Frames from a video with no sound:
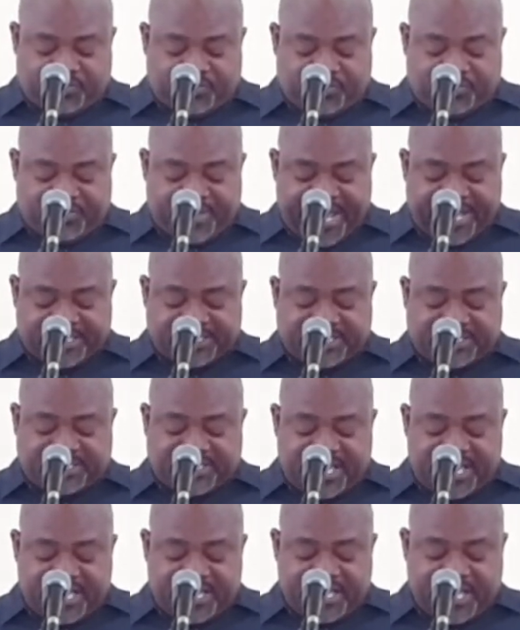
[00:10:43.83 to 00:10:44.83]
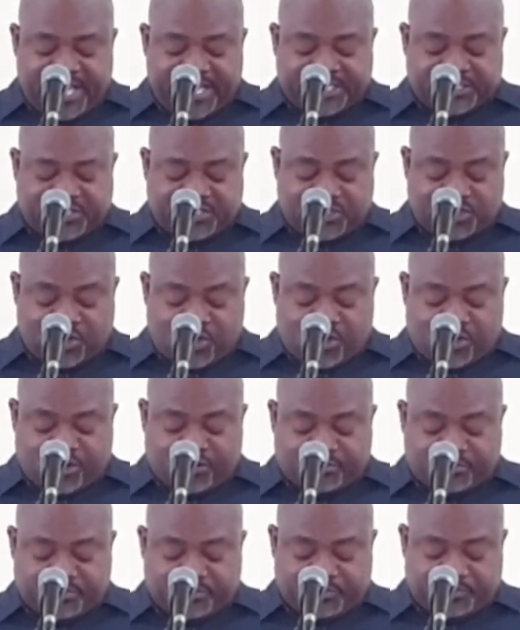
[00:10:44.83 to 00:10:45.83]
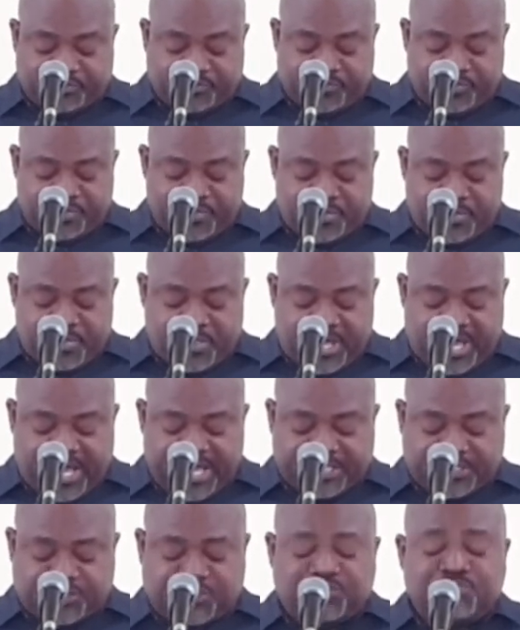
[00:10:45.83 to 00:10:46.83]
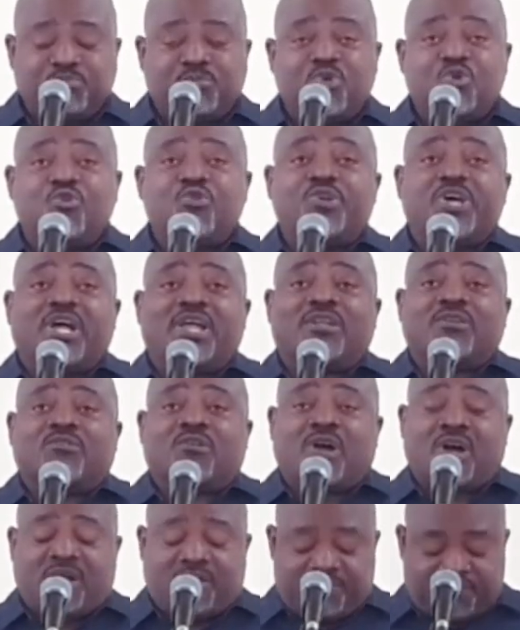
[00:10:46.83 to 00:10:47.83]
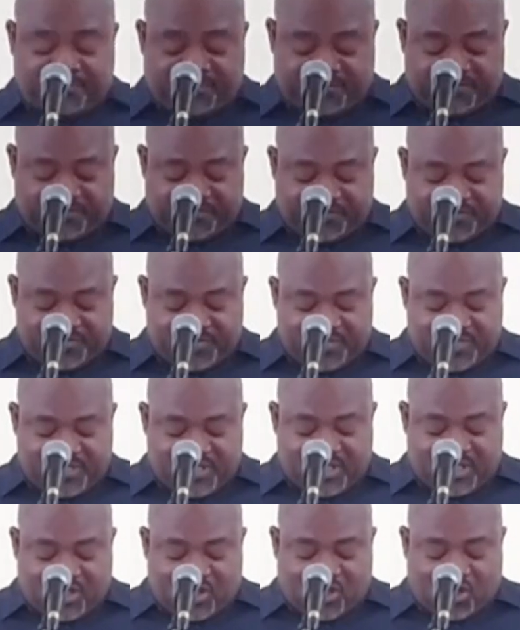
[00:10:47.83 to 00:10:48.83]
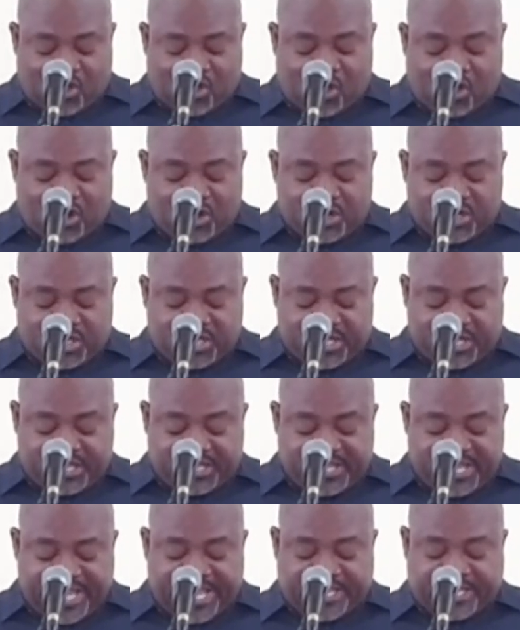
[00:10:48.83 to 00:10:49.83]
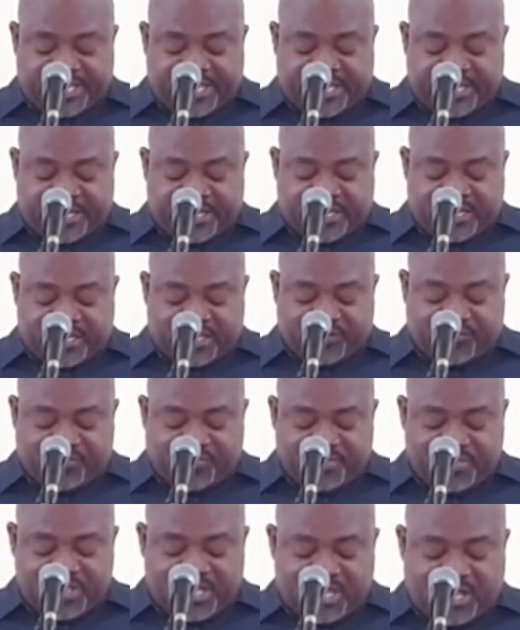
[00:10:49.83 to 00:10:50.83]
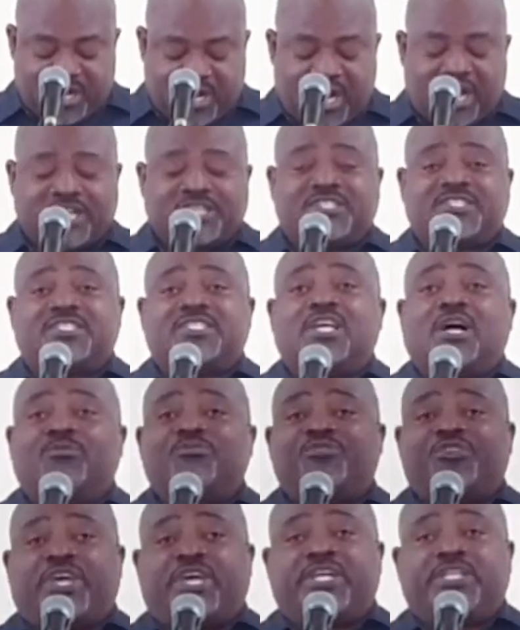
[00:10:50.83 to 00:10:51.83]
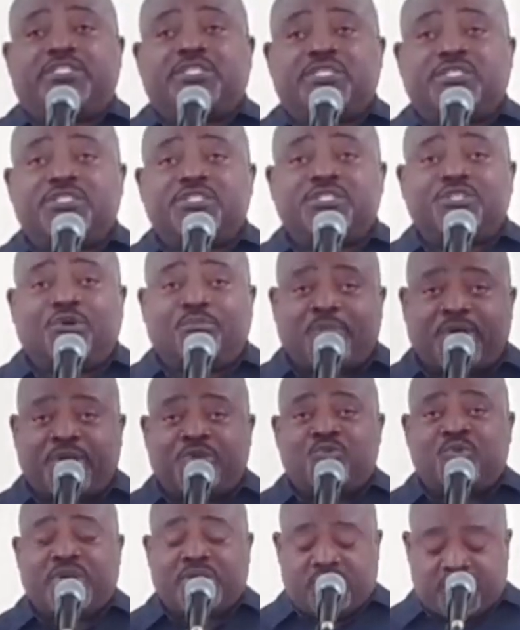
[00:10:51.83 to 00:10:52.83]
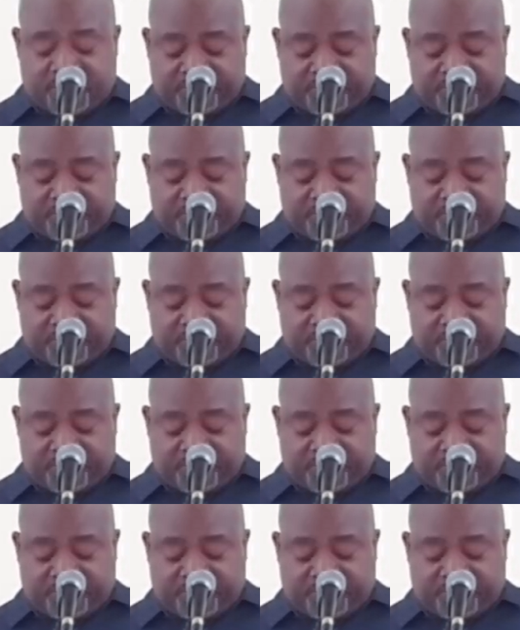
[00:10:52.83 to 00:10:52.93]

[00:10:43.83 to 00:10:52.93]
that sun and storm and smooth and rough, all good and ill, are subject to my will?